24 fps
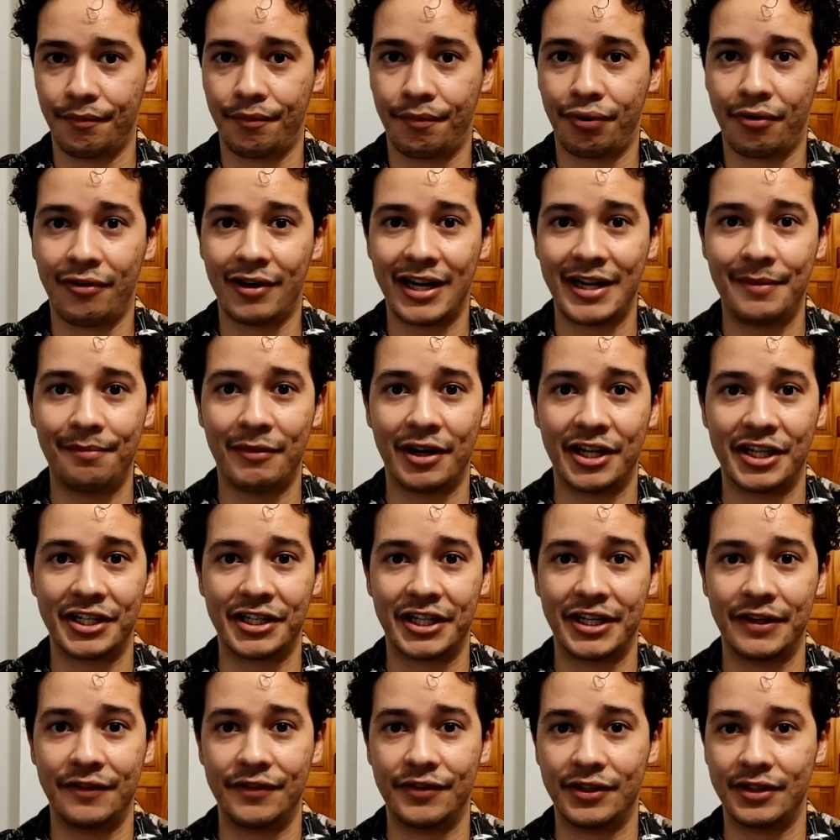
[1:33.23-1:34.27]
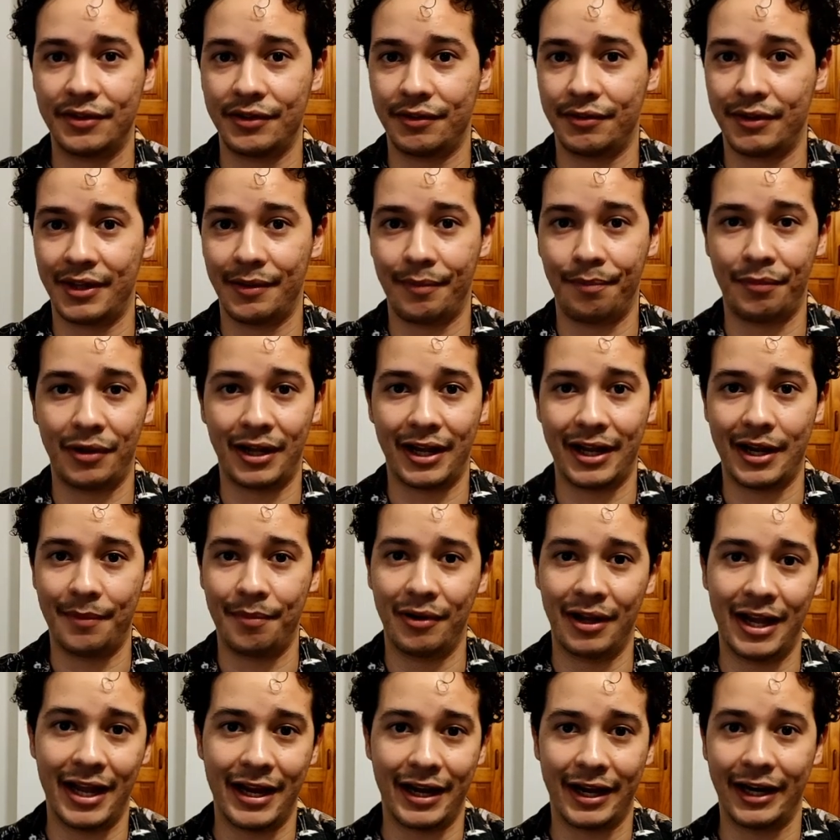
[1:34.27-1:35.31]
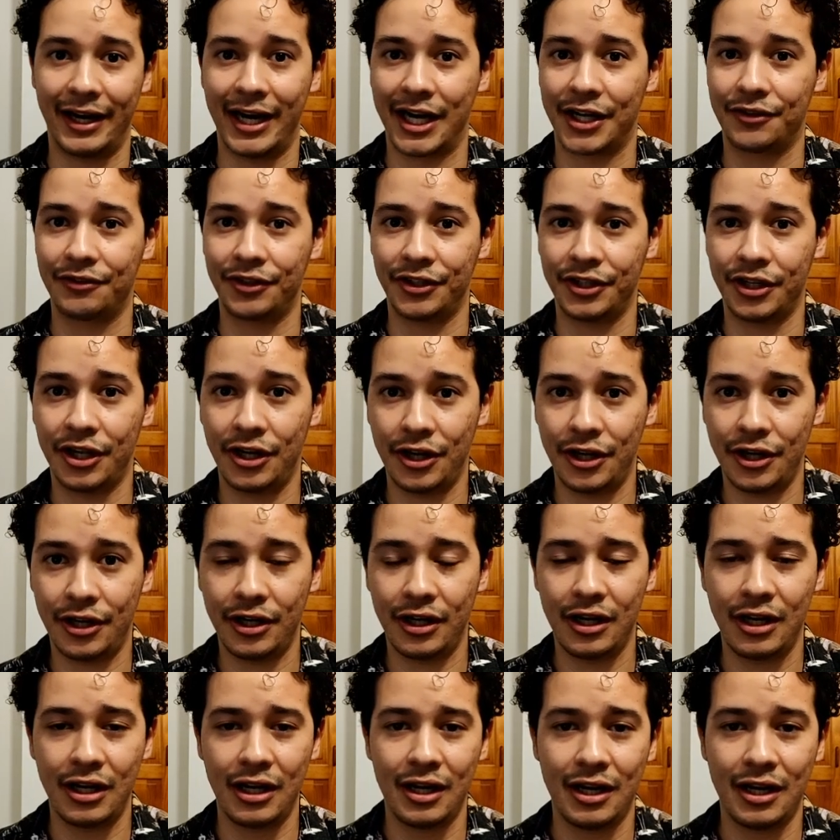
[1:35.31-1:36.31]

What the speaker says: pretty much gives the player playing an extra turn.